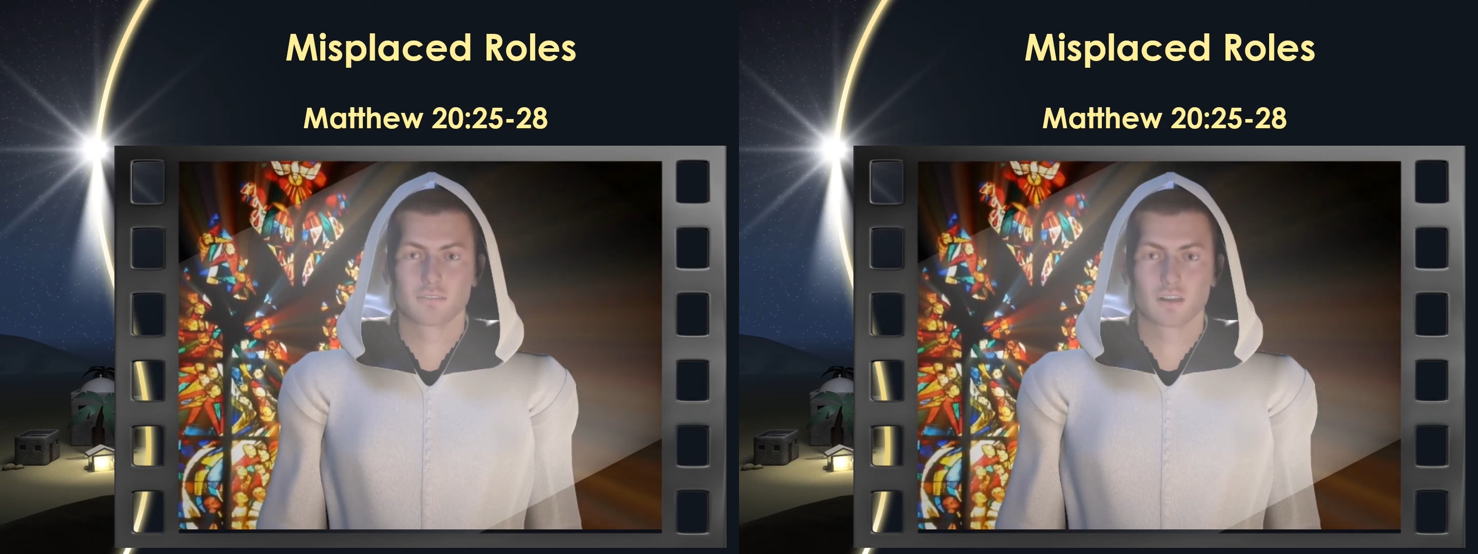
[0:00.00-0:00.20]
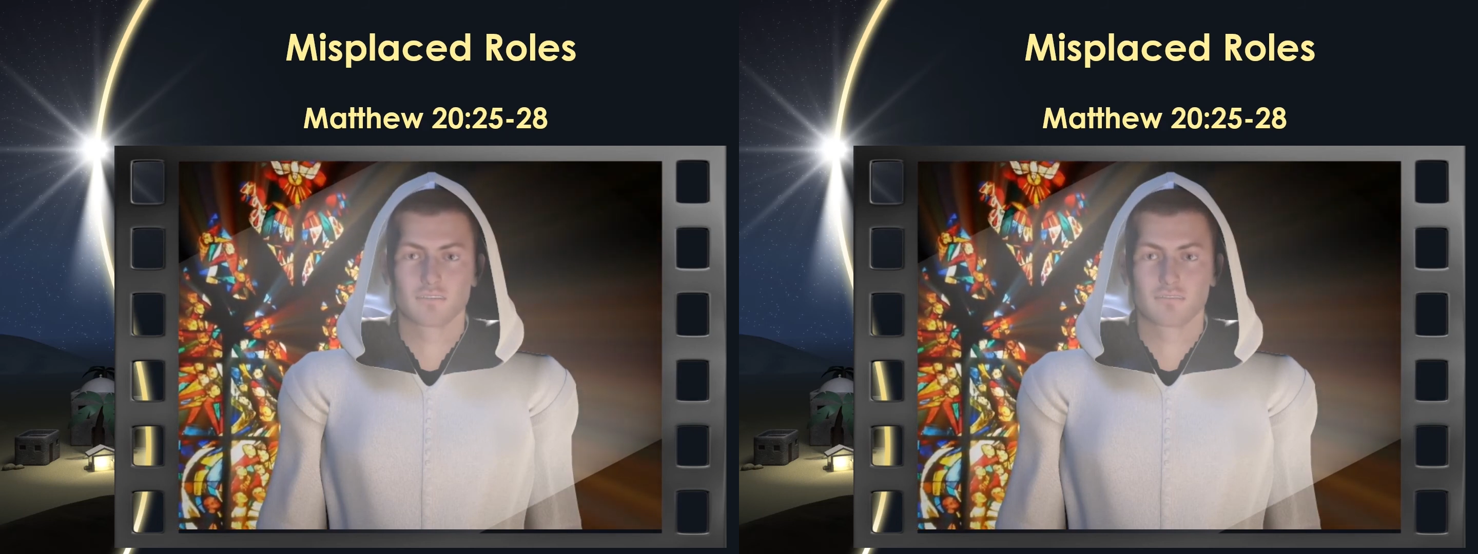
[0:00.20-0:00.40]

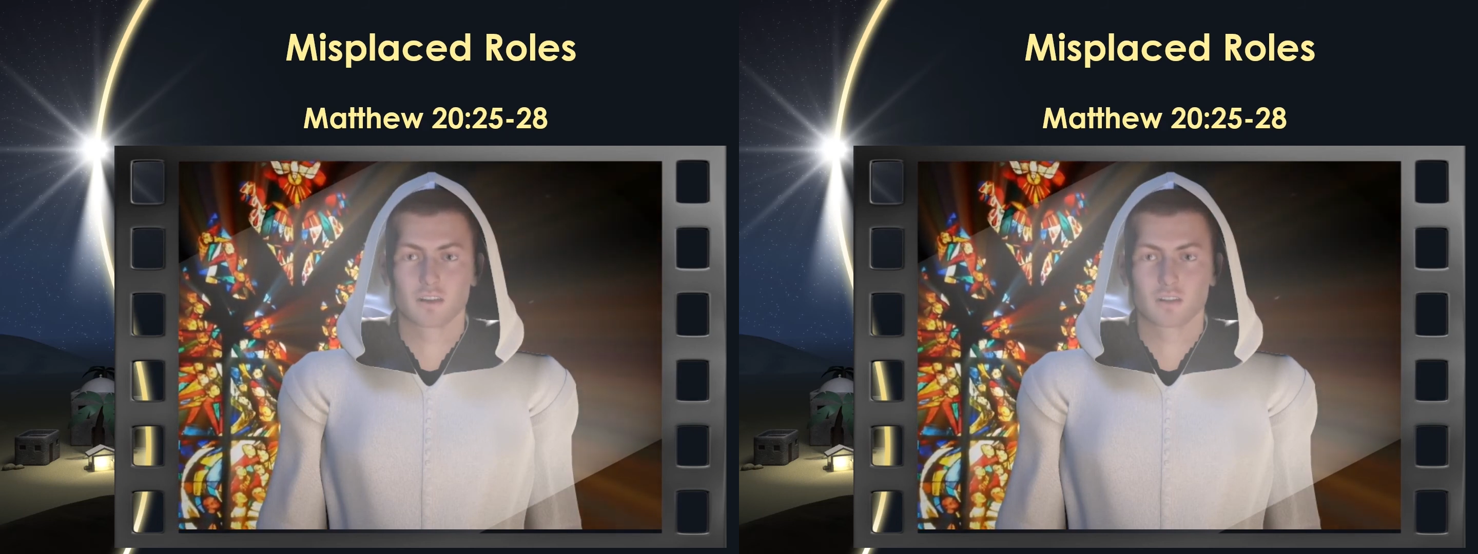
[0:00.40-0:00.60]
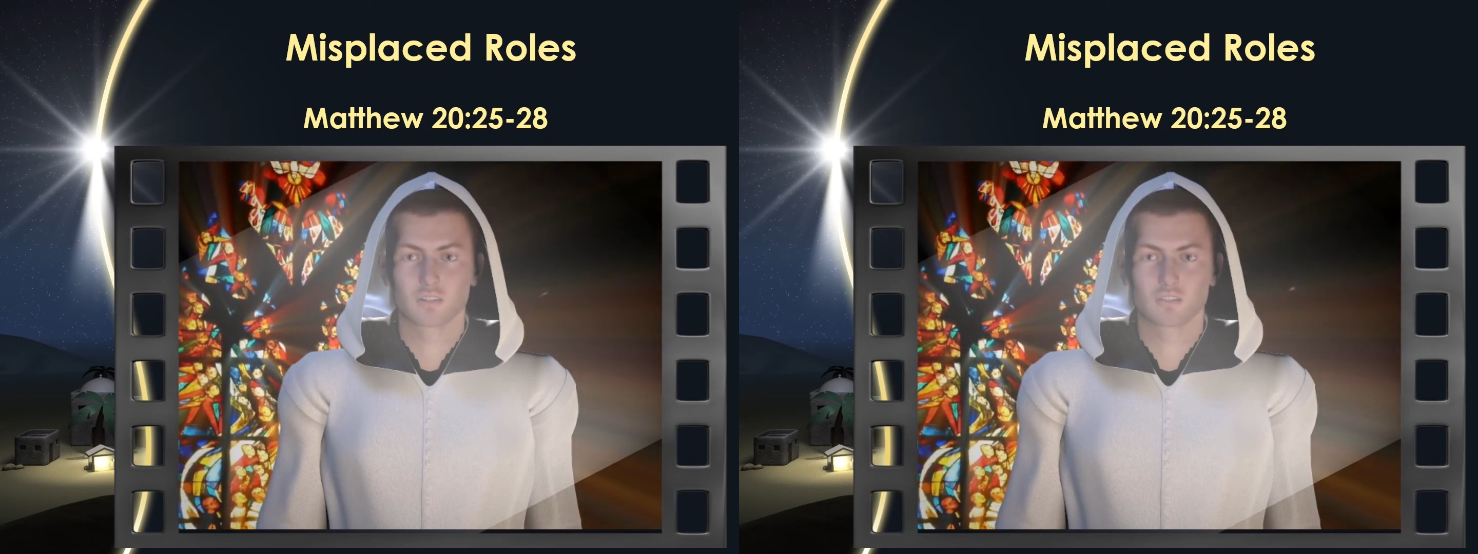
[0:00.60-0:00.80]

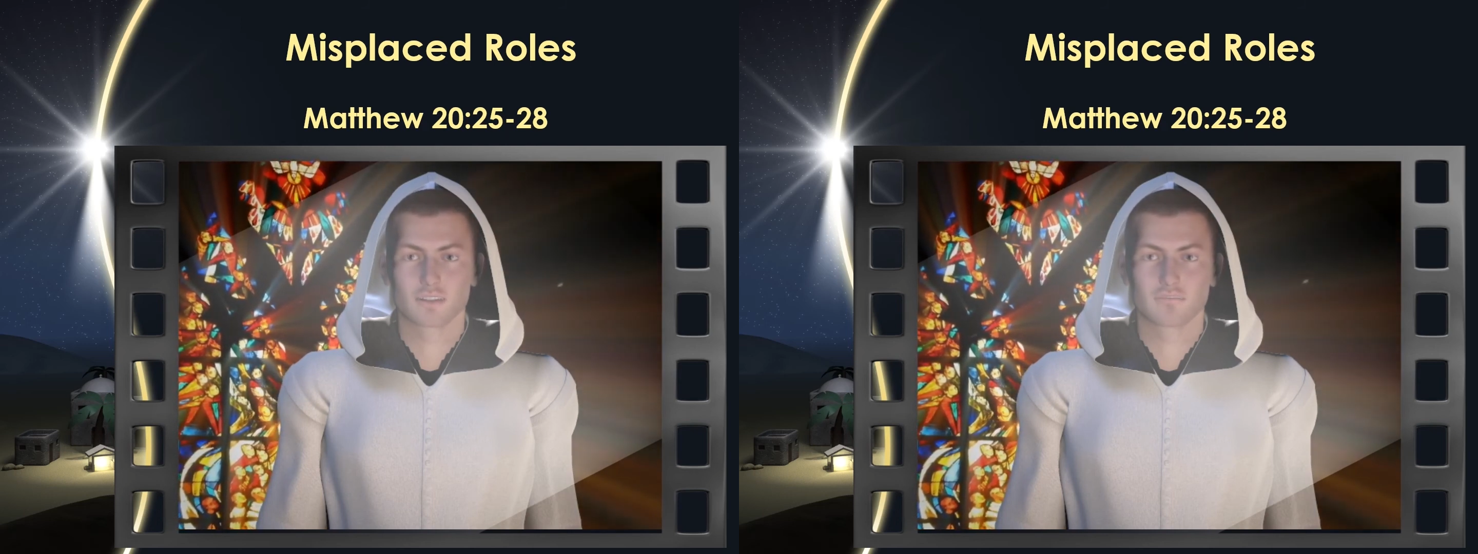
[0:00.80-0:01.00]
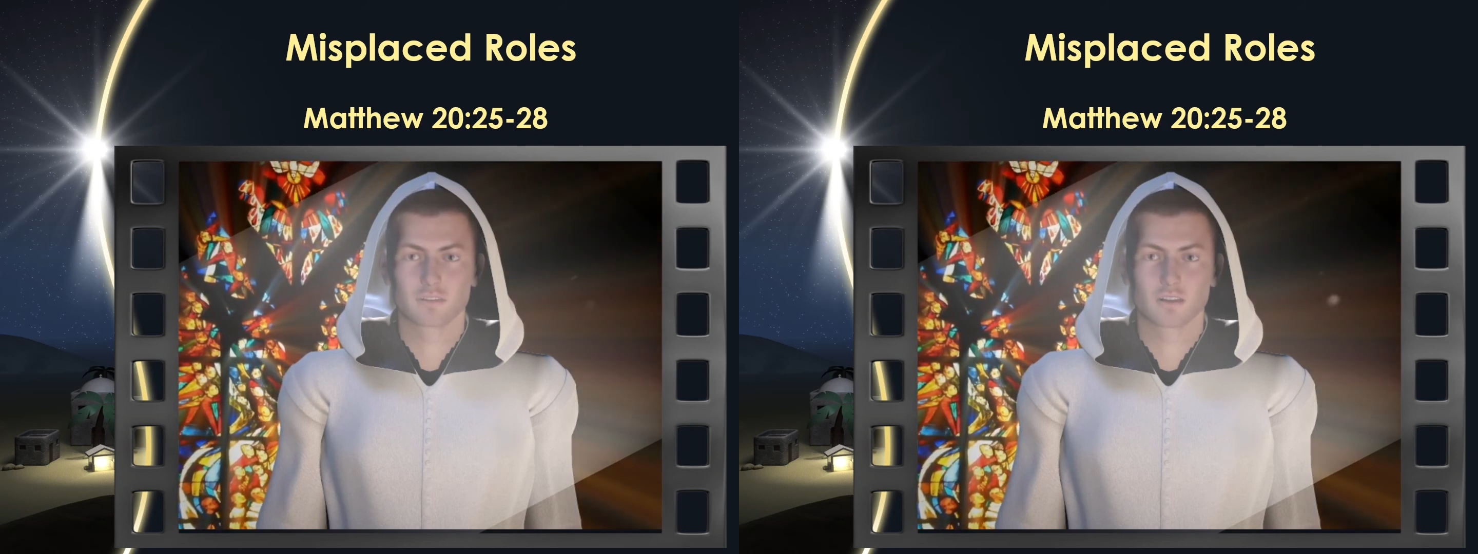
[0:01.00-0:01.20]
authority
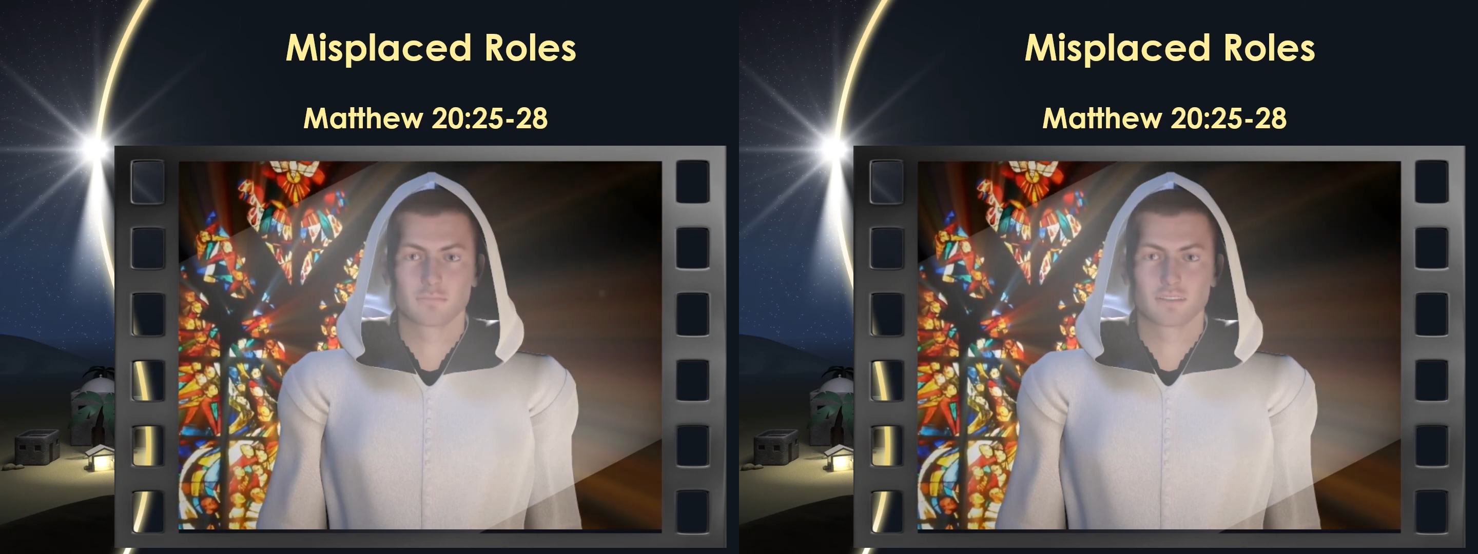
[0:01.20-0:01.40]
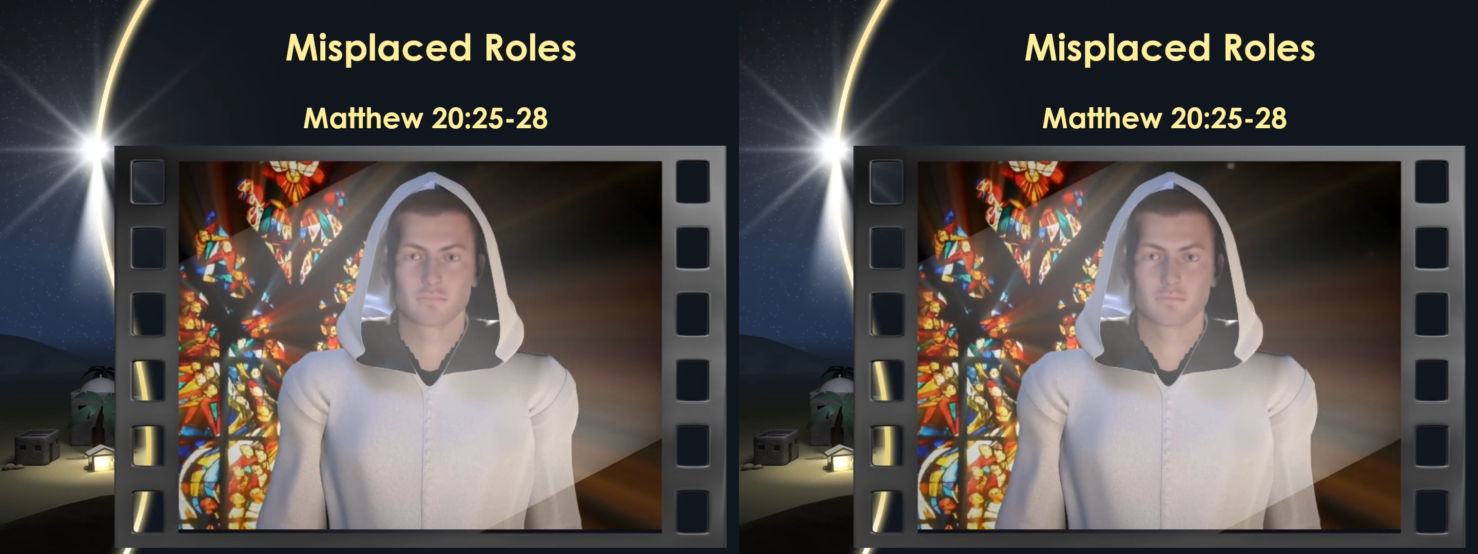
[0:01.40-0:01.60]
upon
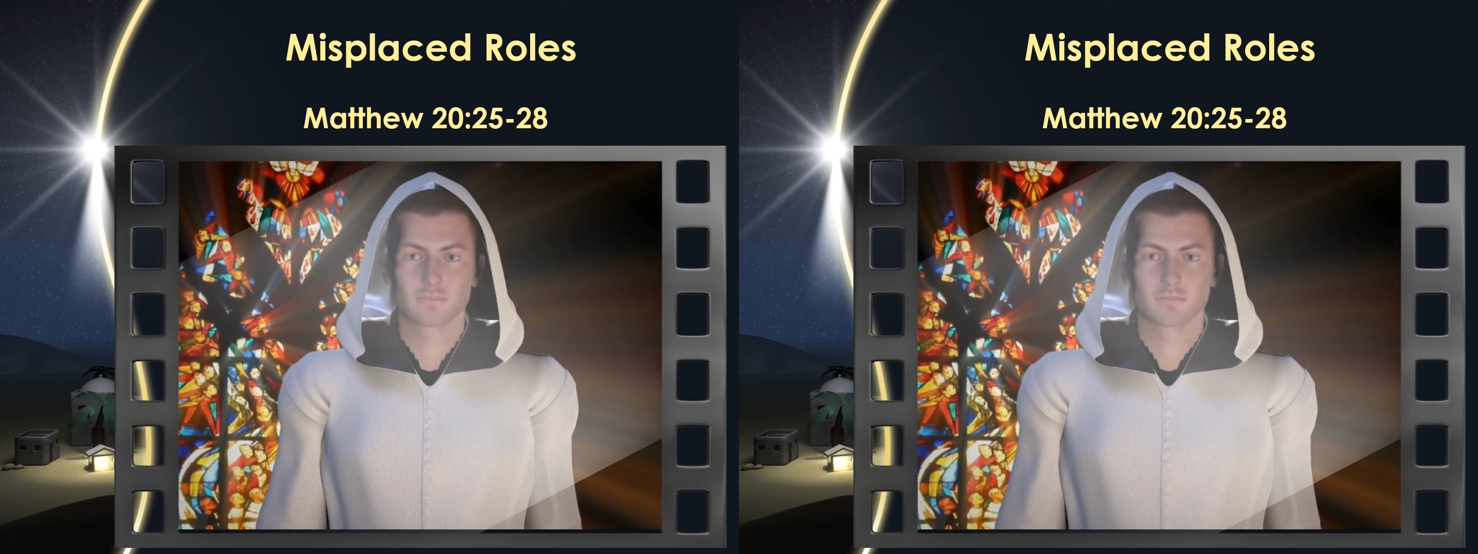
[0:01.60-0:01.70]
them.